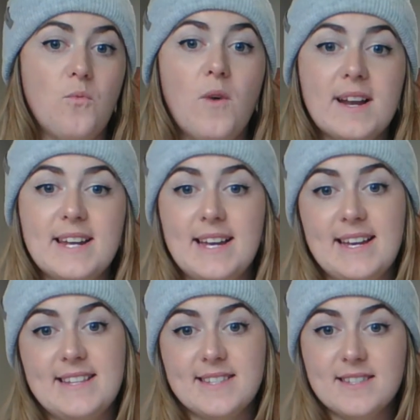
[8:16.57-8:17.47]
One
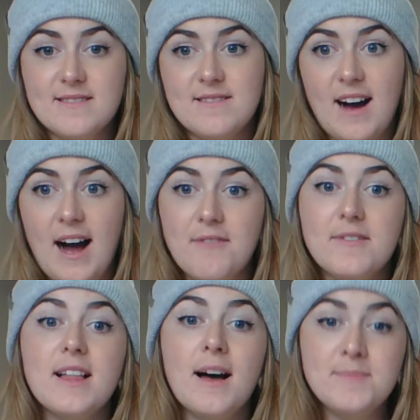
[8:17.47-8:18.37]
is I
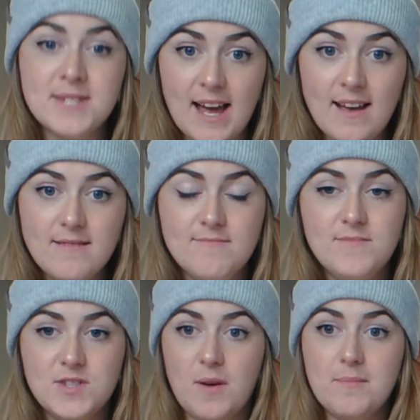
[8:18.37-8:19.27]
feel upset,
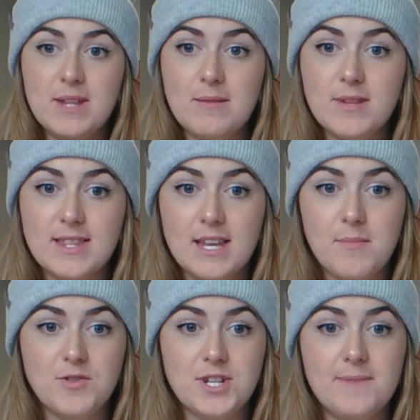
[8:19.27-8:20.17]
so I'm labeling the
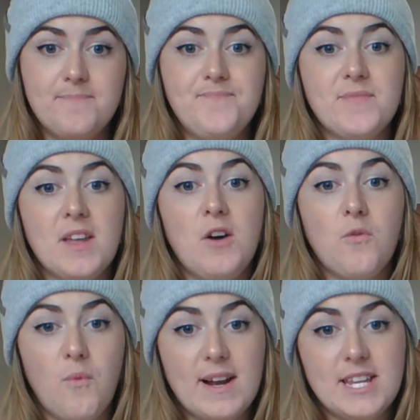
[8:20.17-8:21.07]
emotion,
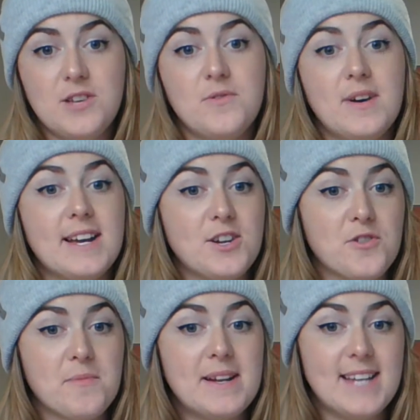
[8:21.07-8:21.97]
when you
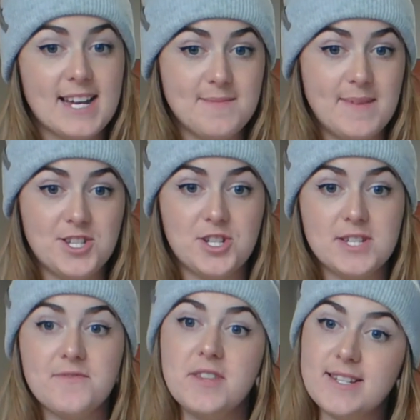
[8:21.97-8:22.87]
ignored my text
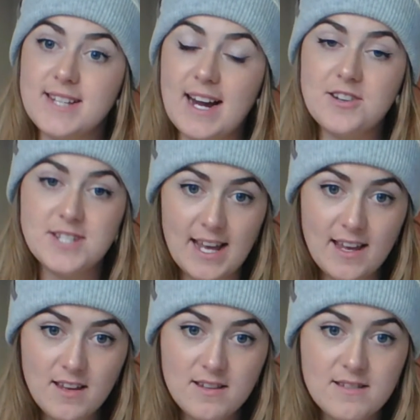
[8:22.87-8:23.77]
messages for the entire
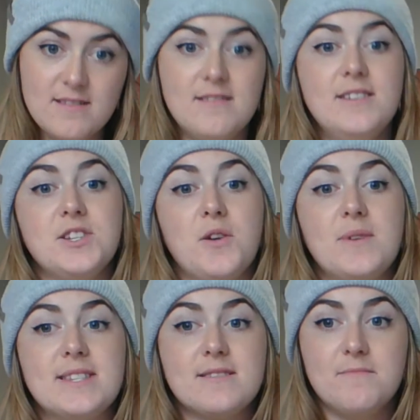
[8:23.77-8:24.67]
day.
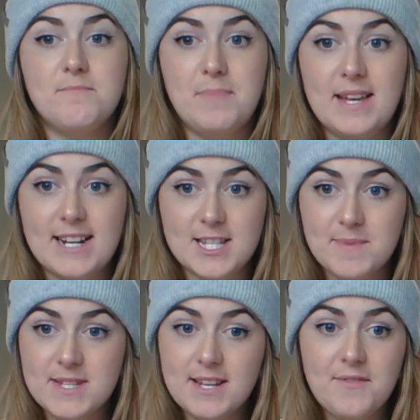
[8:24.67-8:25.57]
So it's being
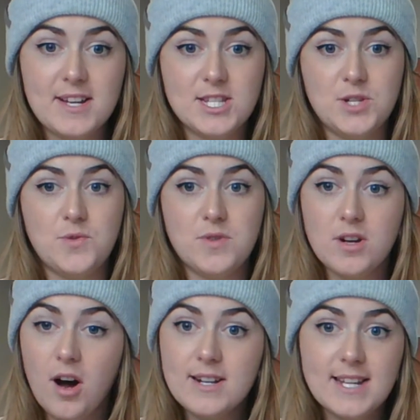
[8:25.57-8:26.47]
specific to
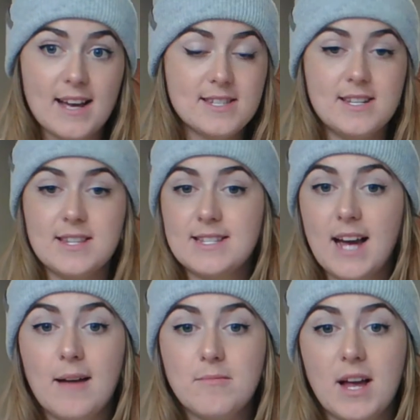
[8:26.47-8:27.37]
the context, to the
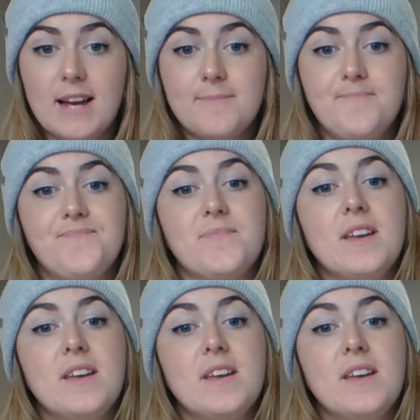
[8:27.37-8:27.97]
timeline,